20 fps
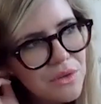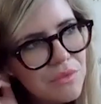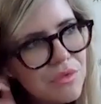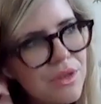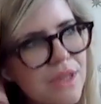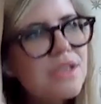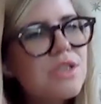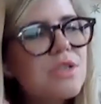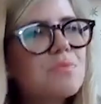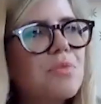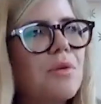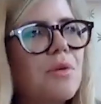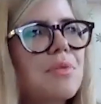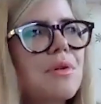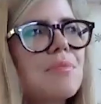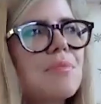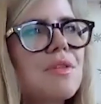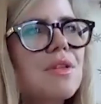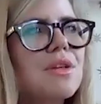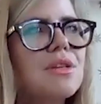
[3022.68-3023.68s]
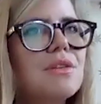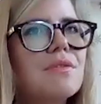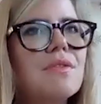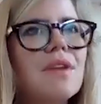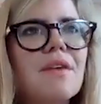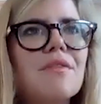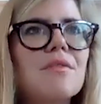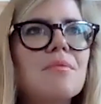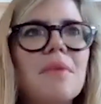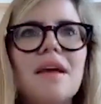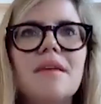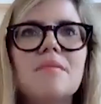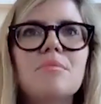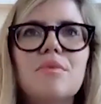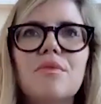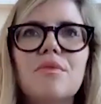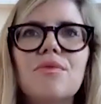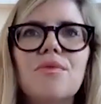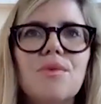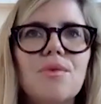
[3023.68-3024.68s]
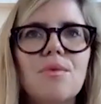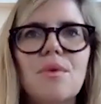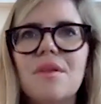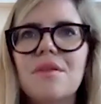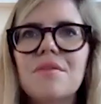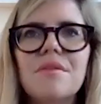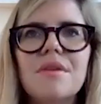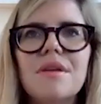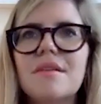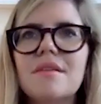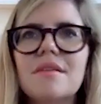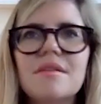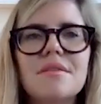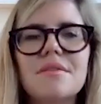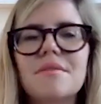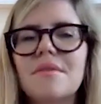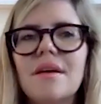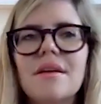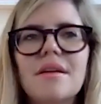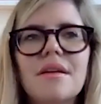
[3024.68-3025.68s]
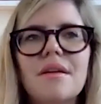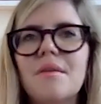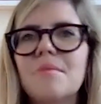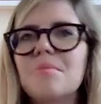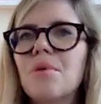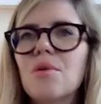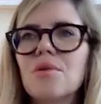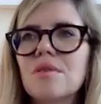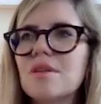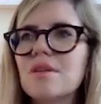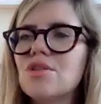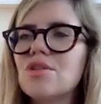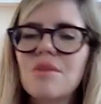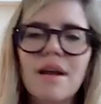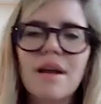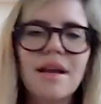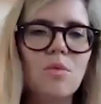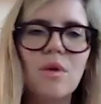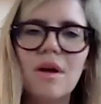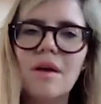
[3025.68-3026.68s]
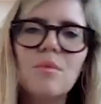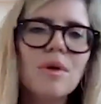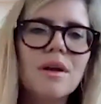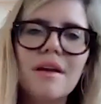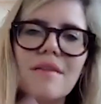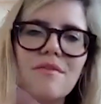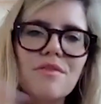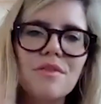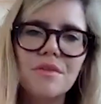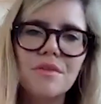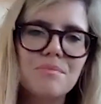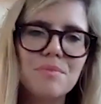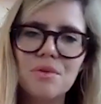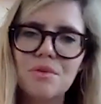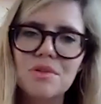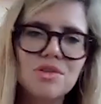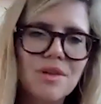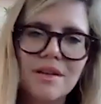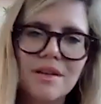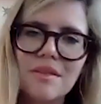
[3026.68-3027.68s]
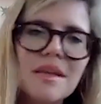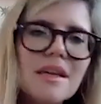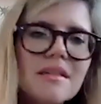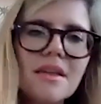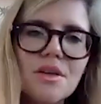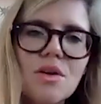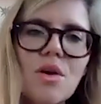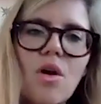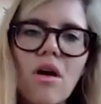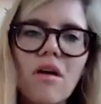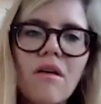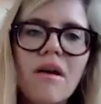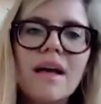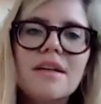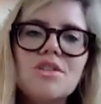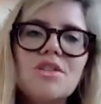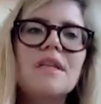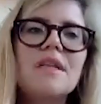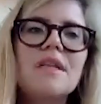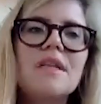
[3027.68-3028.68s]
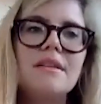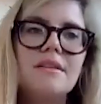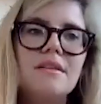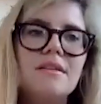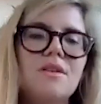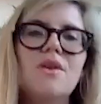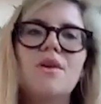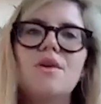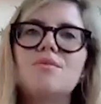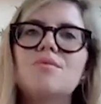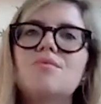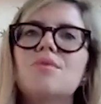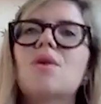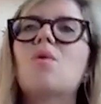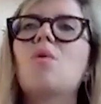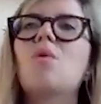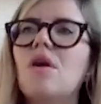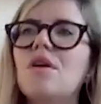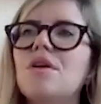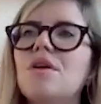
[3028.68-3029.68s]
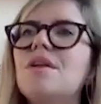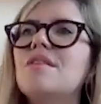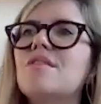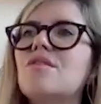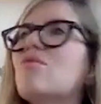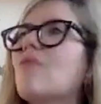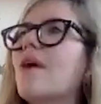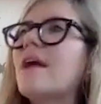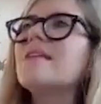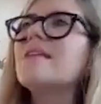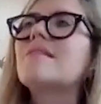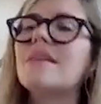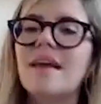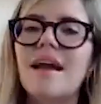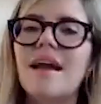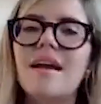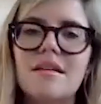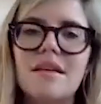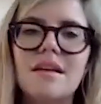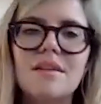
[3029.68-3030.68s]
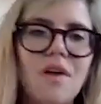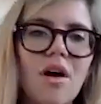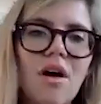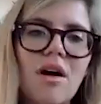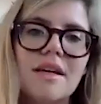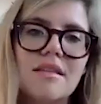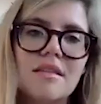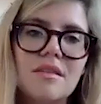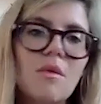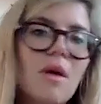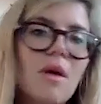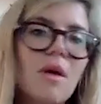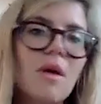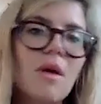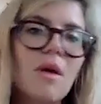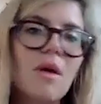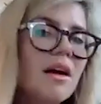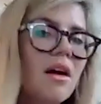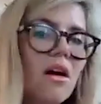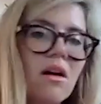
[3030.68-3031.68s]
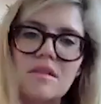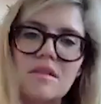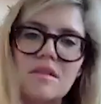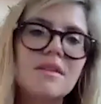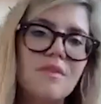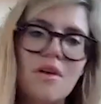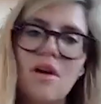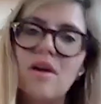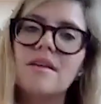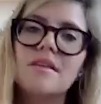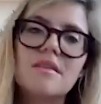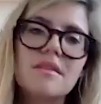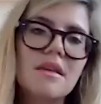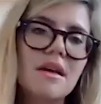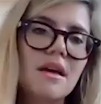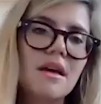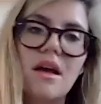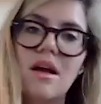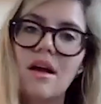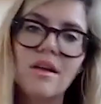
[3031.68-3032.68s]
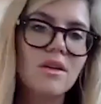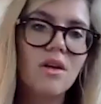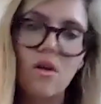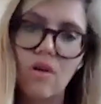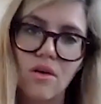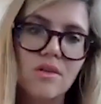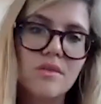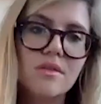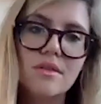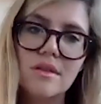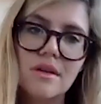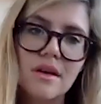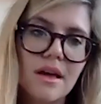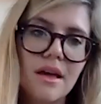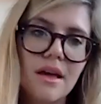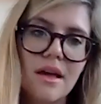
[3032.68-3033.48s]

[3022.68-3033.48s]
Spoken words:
you reach problems that you've never met before, whether it's, I don't know, potty training, whatever potty training, things that are actually, you know, it's great to get advice. So I ask advice a lot.